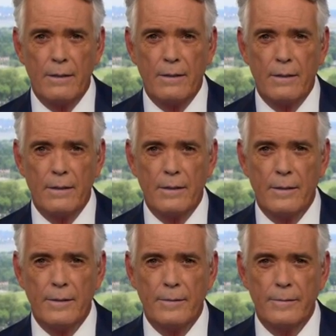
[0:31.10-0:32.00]

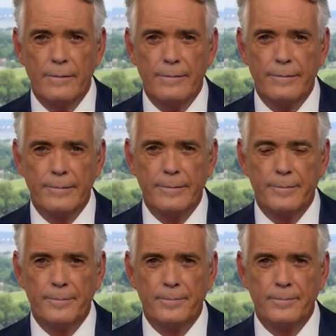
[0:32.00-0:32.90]

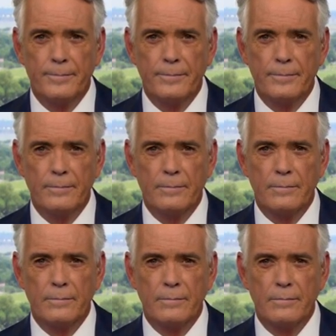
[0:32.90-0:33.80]

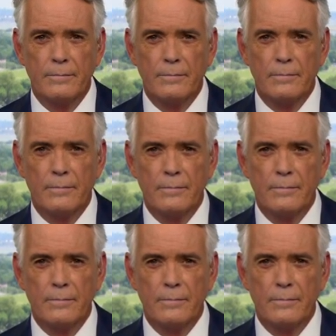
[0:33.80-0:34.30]
The person shown says nothing.